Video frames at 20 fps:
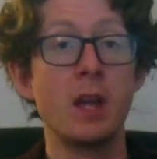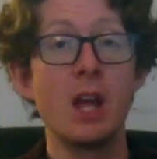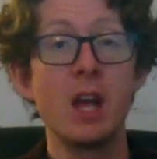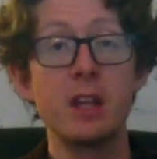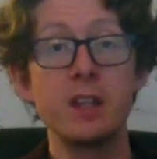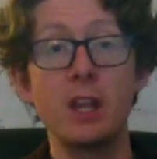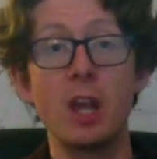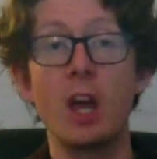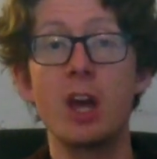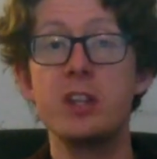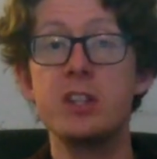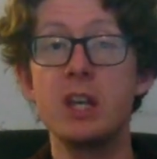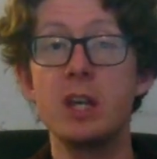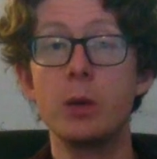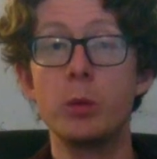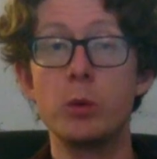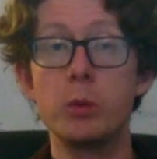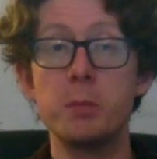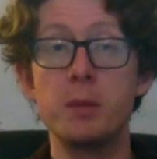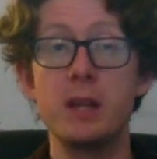The idea
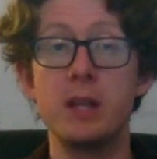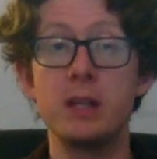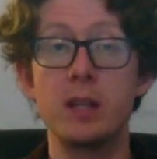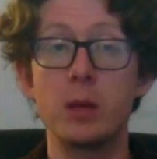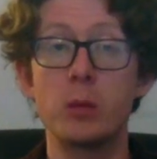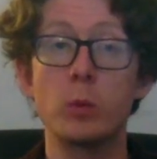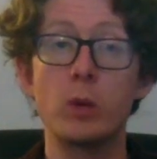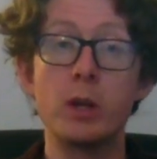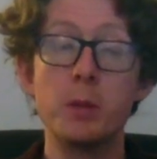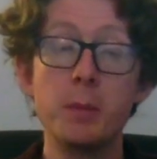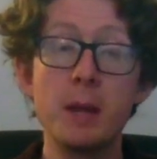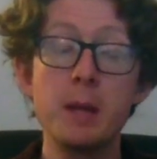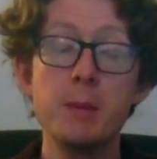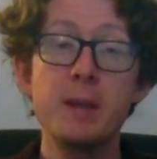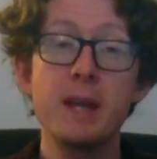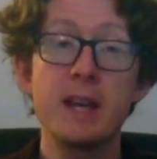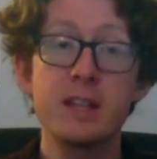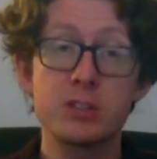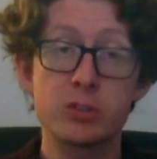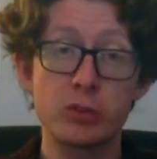would be that, well,
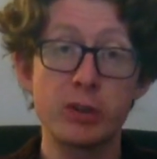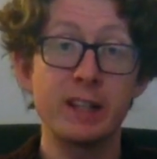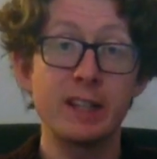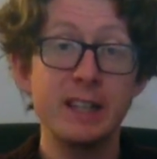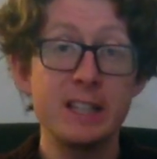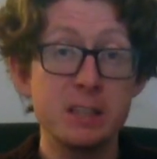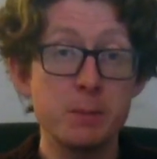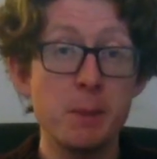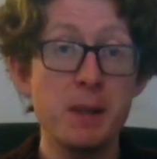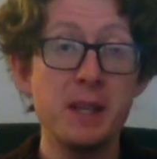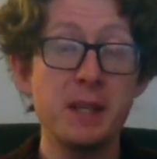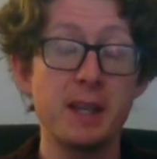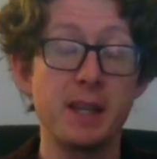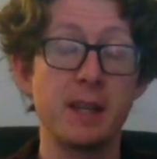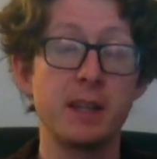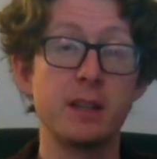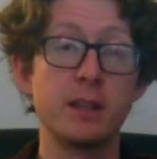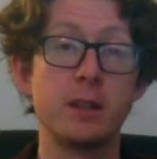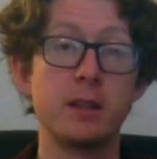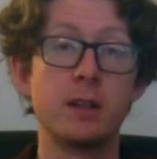maybe as strictly
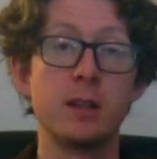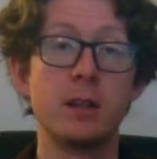speaking,